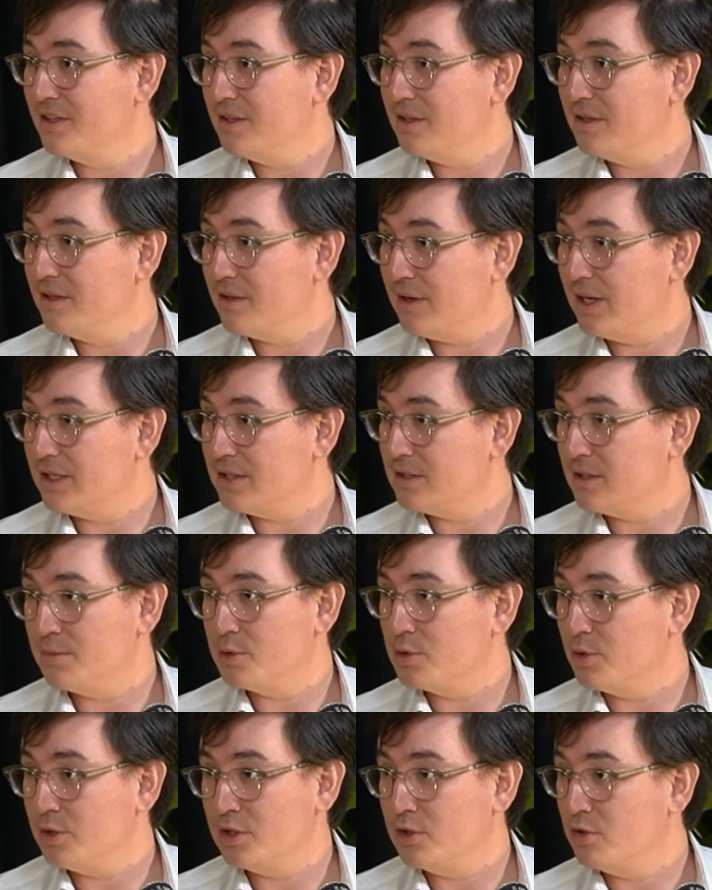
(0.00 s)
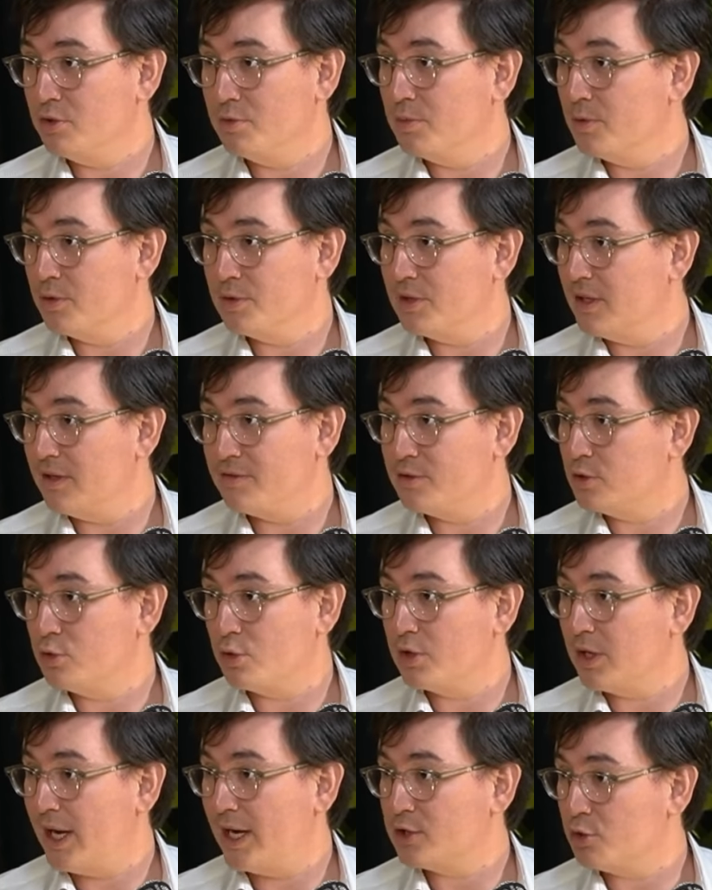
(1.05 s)
Right? So between Uber, Lyft,
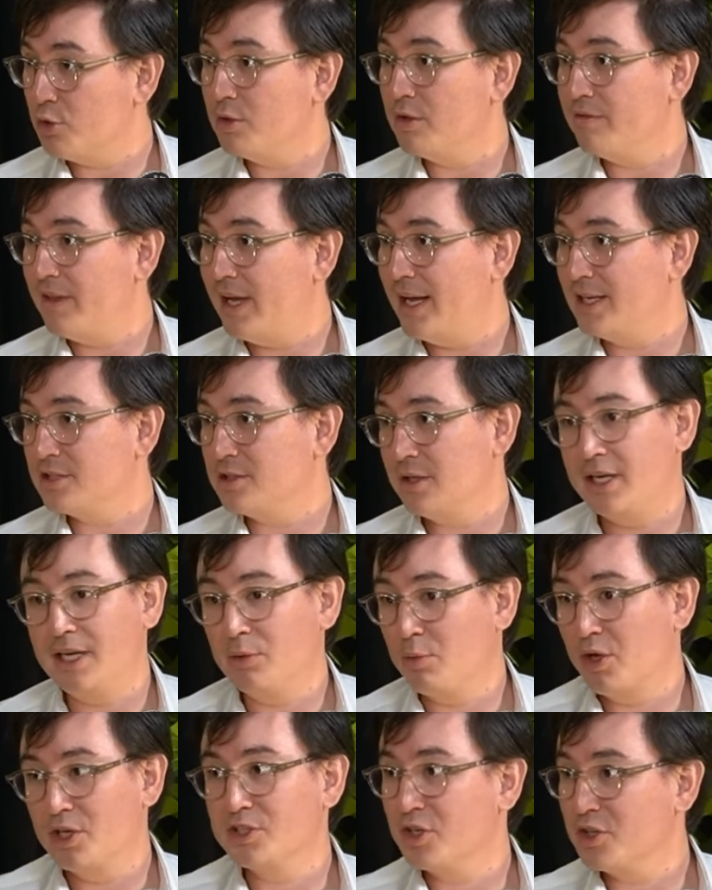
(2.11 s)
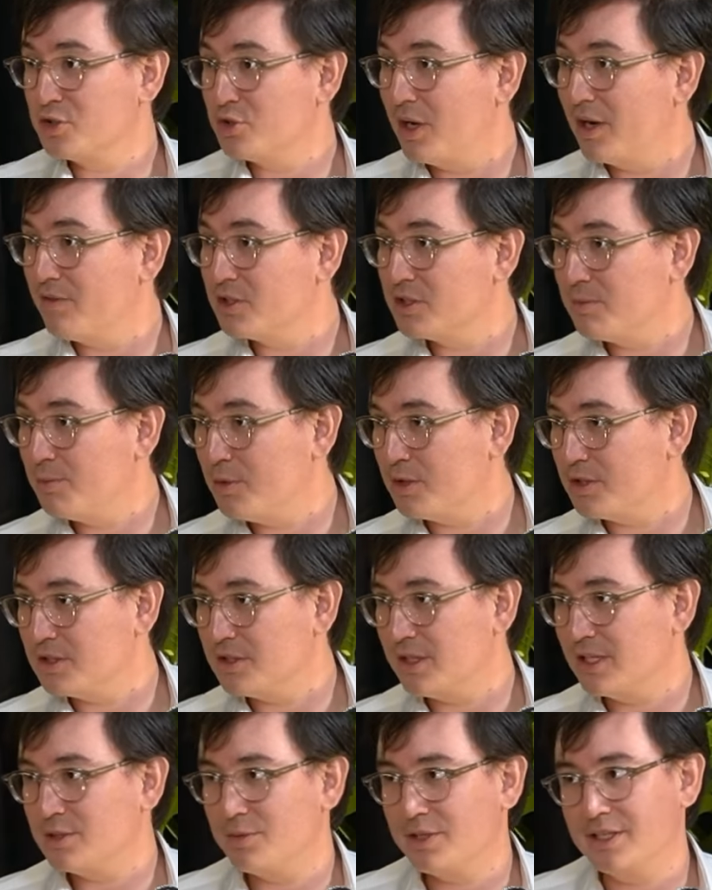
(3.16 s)
DoorDash, all of that. So he runs our driver support. So
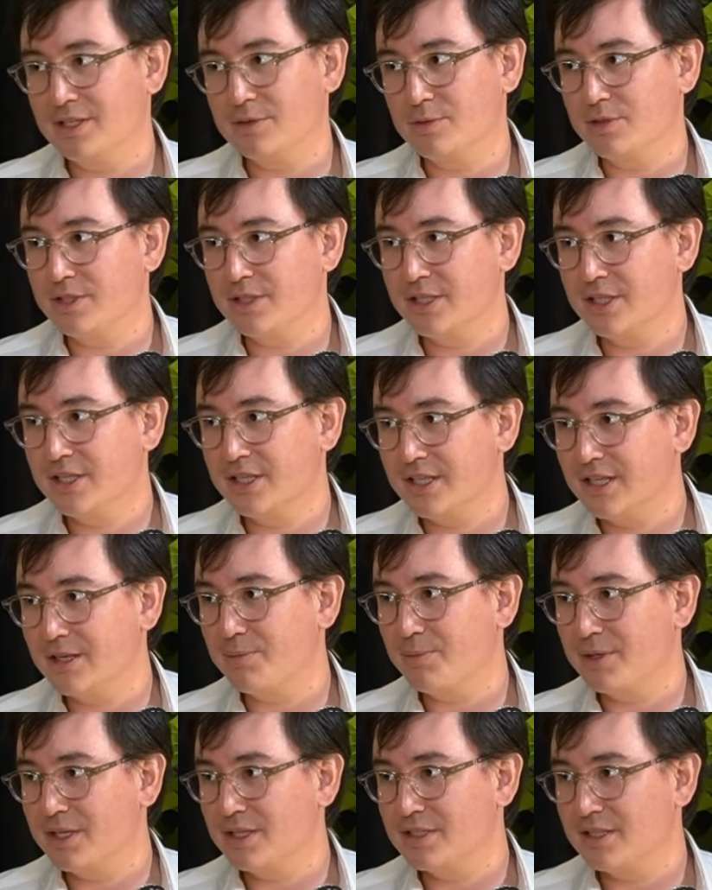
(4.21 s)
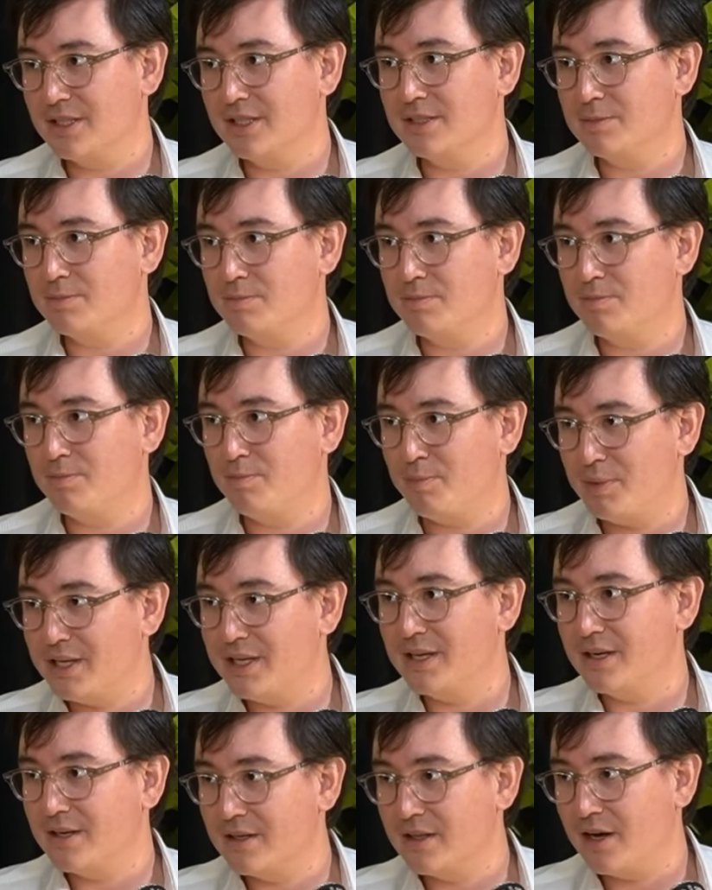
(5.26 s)
guess what? He's really good at it because he's
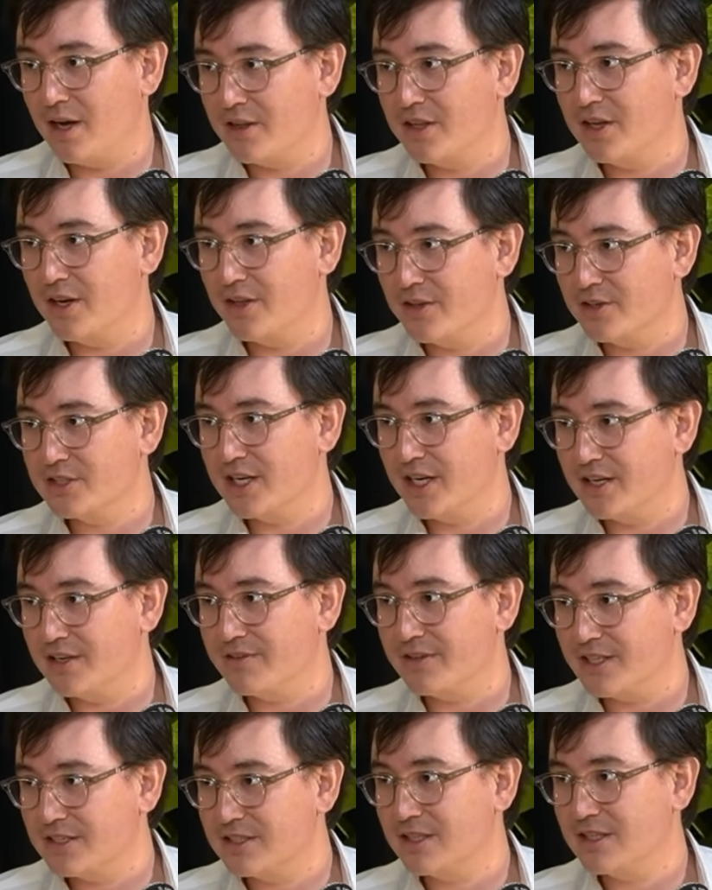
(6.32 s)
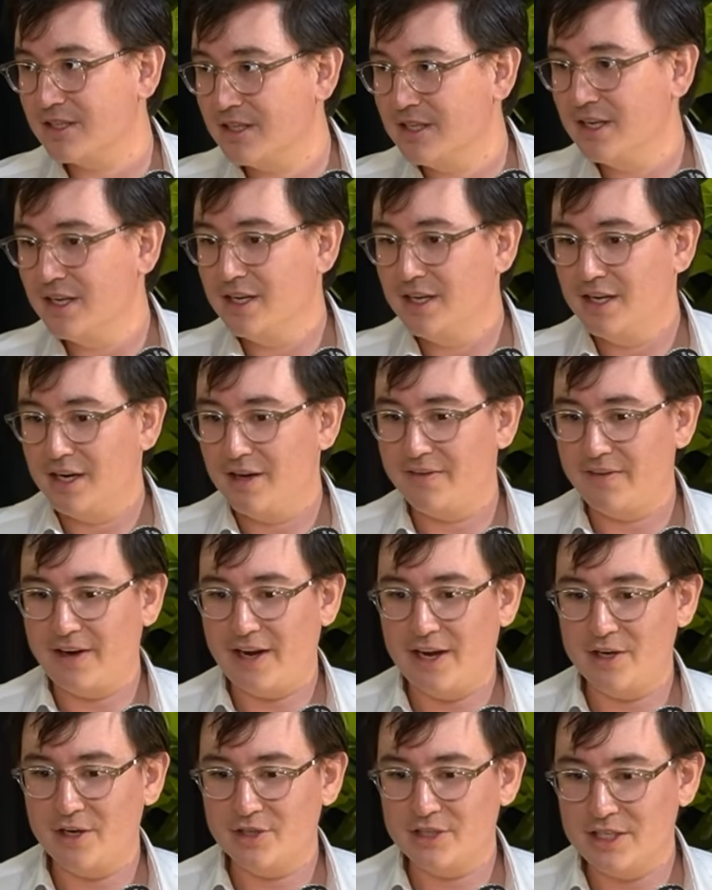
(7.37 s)
been on the other side of it. I have a guy
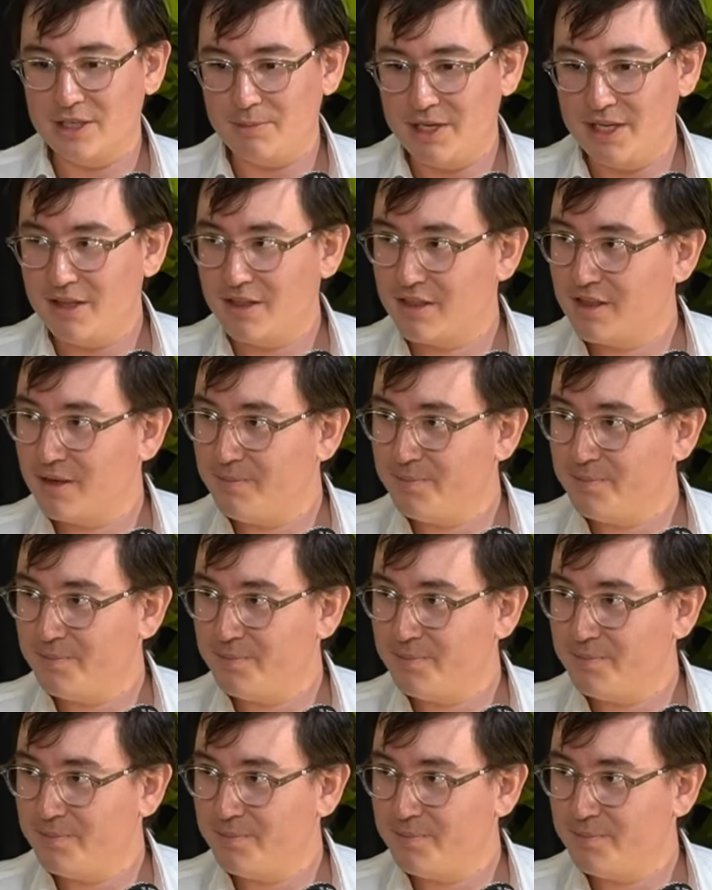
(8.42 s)
on our team, Heath.